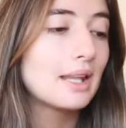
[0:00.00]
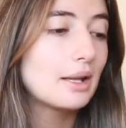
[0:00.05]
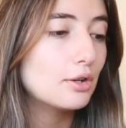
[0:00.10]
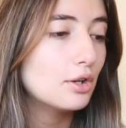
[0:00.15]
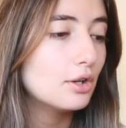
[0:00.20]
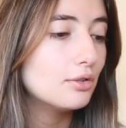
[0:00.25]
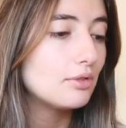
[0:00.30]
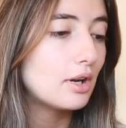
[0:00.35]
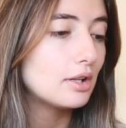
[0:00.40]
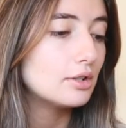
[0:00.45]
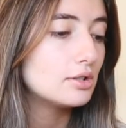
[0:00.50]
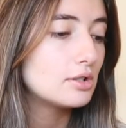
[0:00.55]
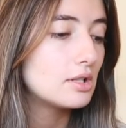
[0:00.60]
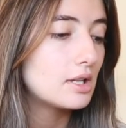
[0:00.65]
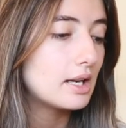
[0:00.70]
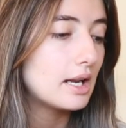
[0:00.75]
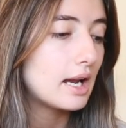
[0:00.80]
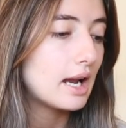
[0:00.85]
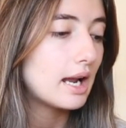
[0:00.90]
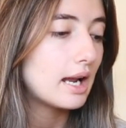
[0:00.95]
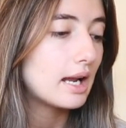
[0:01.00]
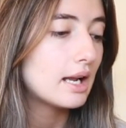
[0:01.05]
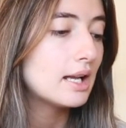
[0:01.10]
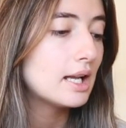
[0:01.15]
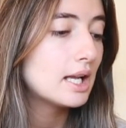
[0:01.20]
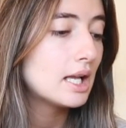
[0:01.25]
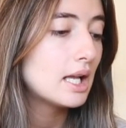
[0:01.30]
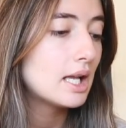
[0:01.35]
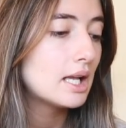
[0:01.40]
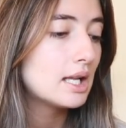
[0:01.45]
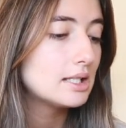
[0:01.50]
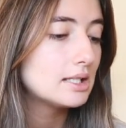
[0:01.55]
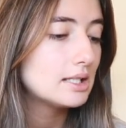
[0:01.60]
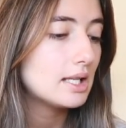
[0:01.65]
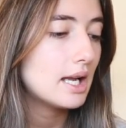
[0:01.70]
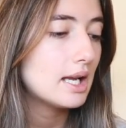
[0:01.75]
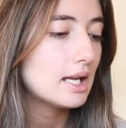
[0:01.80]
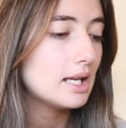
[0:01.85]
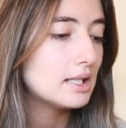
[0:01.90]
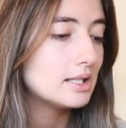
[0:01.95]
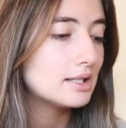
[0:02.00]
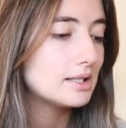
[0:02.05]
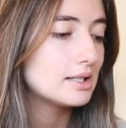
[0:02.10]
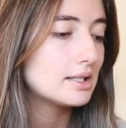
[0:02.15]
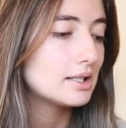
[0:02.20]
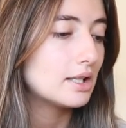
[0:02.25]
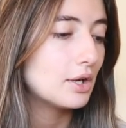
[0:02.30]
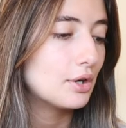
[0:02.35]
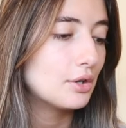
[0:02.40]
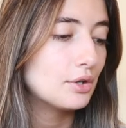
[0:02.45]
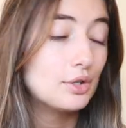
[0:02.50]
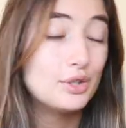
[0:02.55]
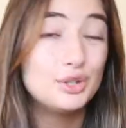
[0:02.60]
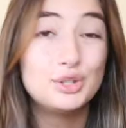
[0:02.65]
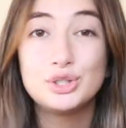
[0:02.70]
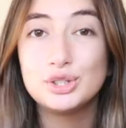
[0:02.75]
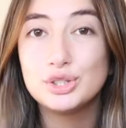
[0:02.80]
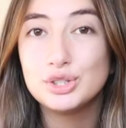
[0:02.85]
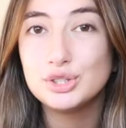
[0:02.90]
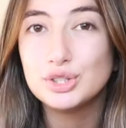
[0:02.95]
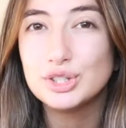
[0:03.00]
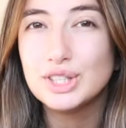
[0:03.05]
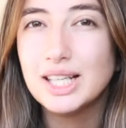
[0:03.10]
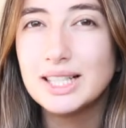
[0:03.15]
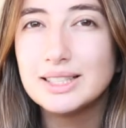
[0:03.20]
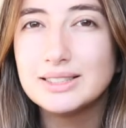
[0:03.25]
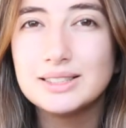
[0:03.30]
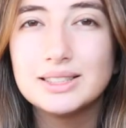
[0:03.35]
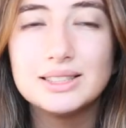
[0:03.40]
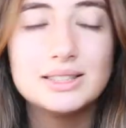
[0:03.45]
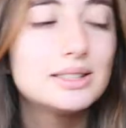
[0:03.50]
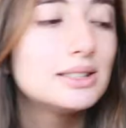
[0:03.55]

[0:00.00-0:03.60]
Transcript: no rush today, taking it slow, no stress,